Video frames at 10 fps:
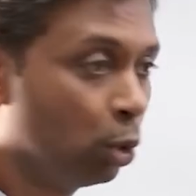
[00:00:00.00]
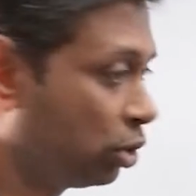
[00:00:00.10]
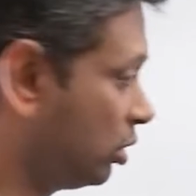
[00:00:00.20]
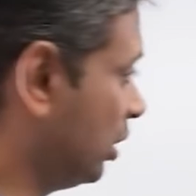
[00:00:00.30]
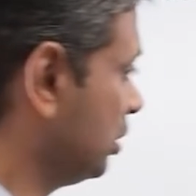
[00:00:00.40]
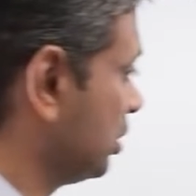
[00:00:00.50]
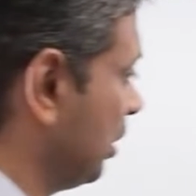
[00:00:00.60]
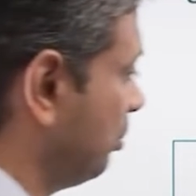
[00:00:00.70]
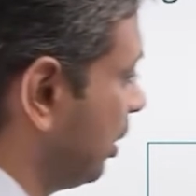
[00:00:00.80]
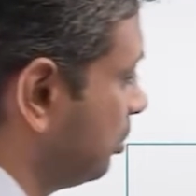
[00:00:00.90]
both. That is,
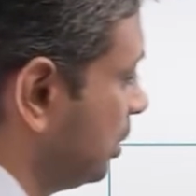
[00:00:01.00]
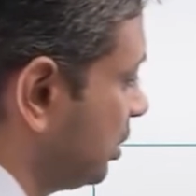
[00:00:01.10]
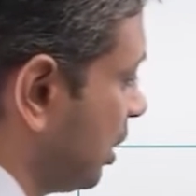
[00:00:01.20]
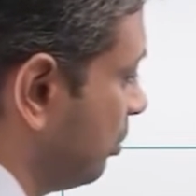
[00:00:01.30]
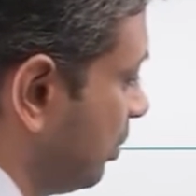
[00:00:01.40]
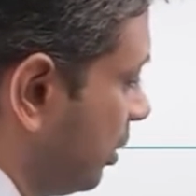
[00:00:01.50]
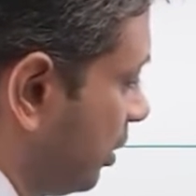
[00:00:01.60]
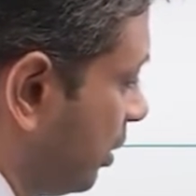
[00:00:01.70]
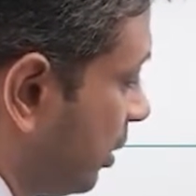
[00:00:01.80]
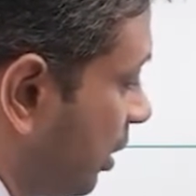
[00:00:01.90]
some numbers
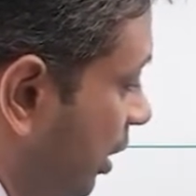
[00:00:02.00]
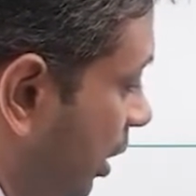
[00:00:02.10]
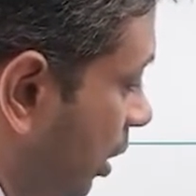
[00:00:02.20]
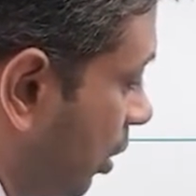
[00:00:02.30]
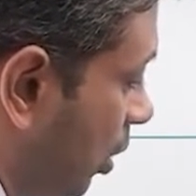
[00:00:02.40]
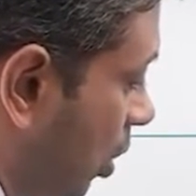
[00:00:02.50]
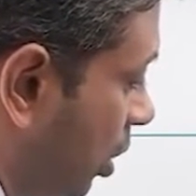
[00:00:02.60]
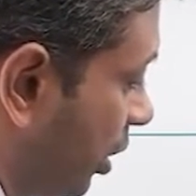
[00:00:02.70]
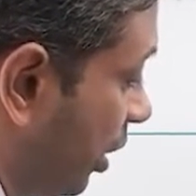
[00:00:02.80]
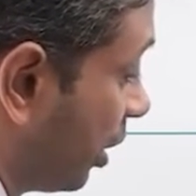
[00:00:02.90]
come here
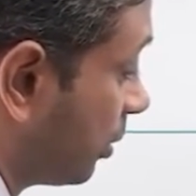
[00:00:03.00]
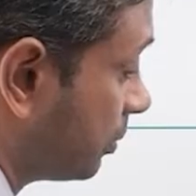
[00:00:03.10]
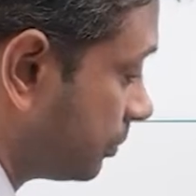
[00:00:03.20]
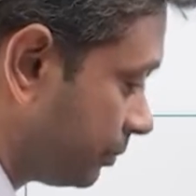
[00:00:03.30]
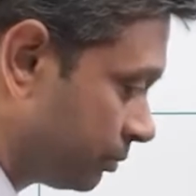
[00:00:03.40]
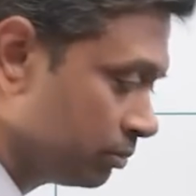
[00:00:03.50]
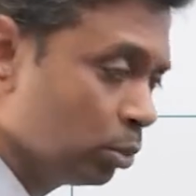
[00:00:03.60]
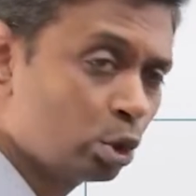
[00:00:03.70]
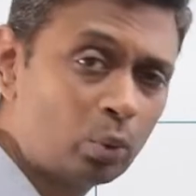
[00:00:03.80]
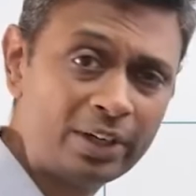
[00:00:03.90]
or here,
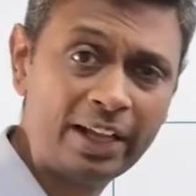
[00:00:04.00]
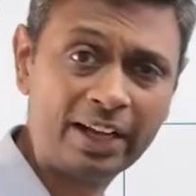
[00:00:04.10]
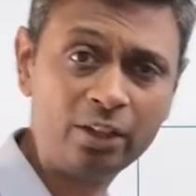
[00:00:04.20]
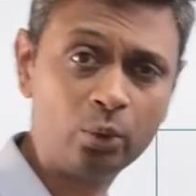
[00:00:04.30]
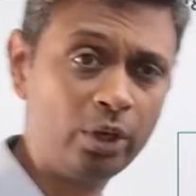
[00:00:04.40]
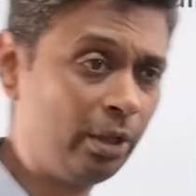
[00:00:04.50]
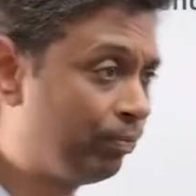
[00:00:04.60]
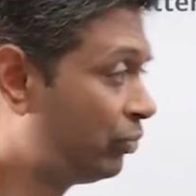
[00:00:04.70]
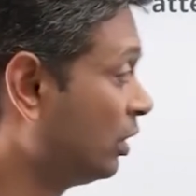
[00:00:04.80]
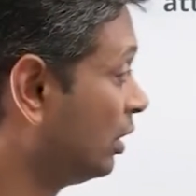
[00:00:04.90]
both 1-day and
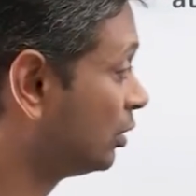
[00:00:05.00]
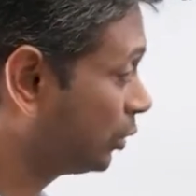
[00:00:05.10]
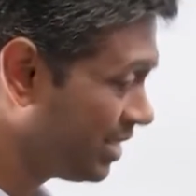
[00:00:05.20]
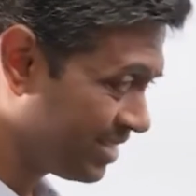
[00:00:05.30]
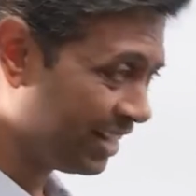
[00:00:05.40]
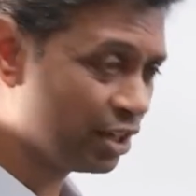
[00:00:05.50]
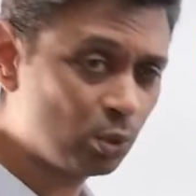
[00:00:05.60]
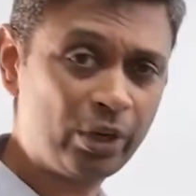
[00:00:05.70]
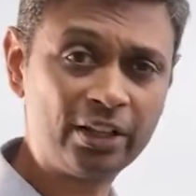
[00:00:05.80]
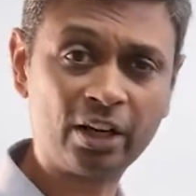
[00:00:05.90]
2-day. So inside
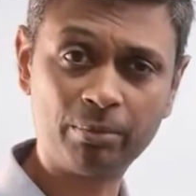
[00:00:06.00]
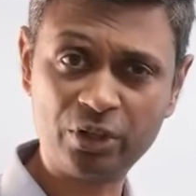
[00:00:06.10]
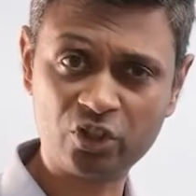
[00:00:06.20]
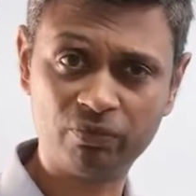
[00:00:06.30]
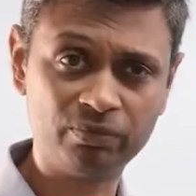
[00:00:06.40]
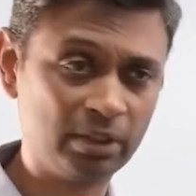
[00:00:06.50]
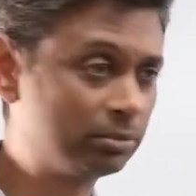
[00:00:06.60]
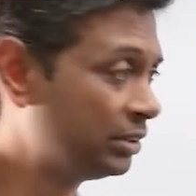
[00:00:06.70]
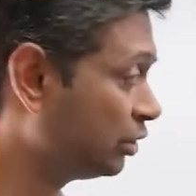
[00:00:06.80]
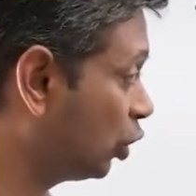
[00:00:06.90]
2-day, there are a bunch of
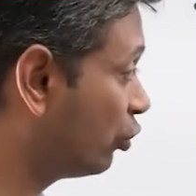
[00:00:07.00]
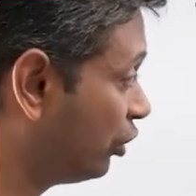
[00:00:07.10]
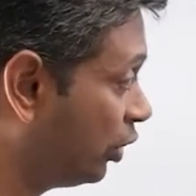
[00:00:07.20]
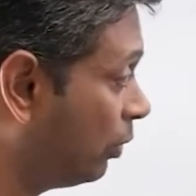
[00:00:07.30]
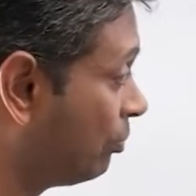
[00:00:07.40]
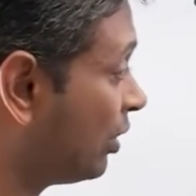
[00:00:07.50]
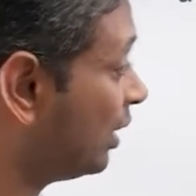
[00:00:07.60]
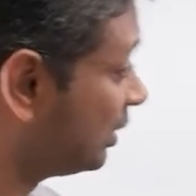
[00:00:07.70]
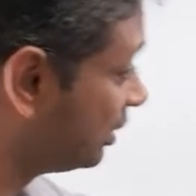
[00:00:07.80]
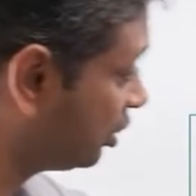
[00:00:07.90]
numbers, not 0.
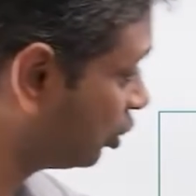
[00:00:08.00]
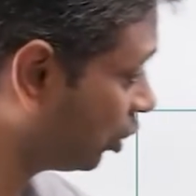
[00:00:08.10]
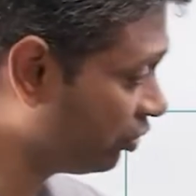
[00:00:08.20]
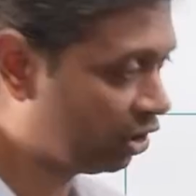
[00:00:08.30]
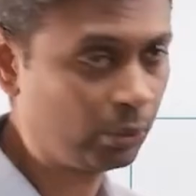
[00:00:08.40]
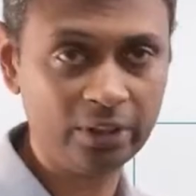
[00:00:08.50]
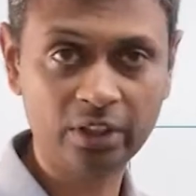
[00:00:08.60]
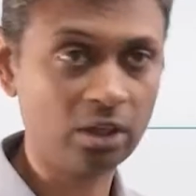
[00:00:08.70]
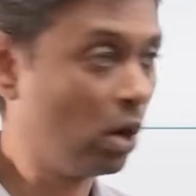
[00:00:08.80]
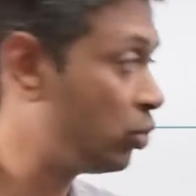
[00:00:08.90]
This is not 0
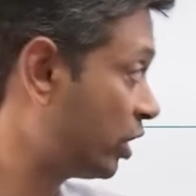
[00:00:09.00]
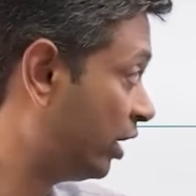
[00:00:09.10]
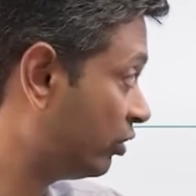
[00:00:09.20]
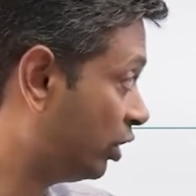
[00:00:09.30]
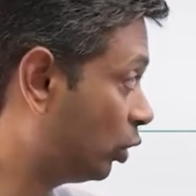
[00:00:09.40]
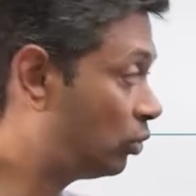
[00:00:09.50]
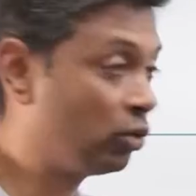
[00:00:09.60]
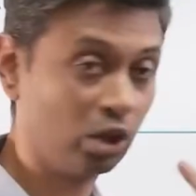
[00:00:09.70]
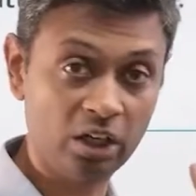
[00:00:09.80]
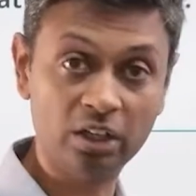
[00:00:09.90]
either. Outside is 0
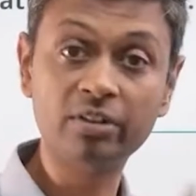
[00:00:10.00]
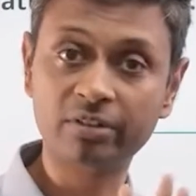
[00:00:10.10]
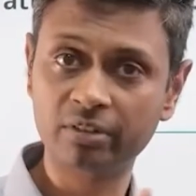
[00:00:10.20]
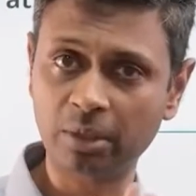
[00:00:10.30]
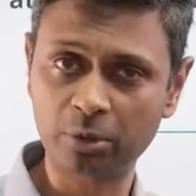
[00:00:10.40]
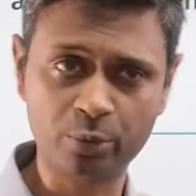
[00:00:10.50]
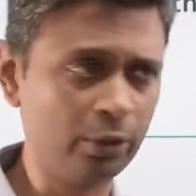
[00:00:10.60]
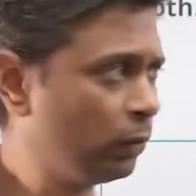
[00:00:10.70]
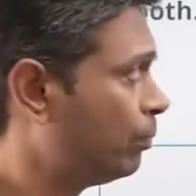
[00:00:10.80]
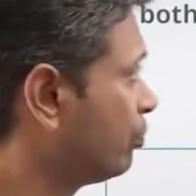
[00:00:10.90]
for girls, that much
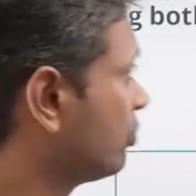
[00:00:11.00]
we know.